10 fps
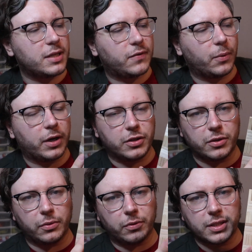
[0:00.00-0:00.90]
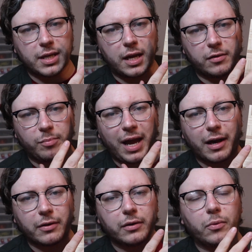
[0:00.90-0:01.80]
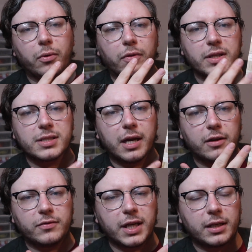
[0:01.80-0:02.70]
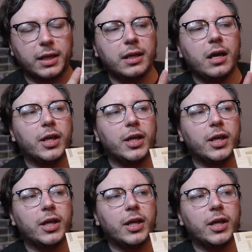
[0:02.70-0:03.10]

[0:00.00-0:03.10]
if you wanna do this kind of pattern or this kind of technique,